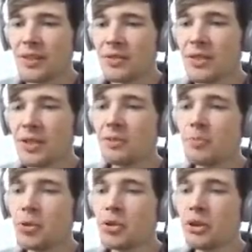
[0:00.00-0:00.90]
So really just
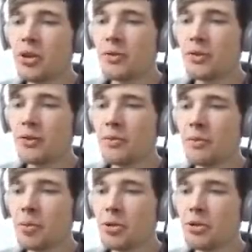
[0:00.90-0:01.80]
pushed her off the
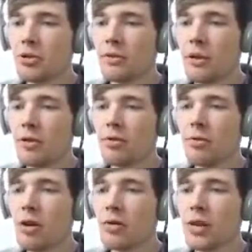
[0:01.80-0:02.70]
pushed her off her
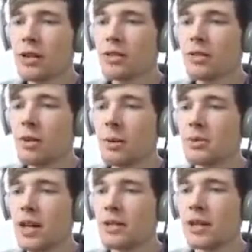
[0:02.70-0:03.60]
throne. That's so
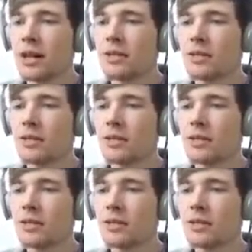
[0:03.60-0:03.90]
upsetting.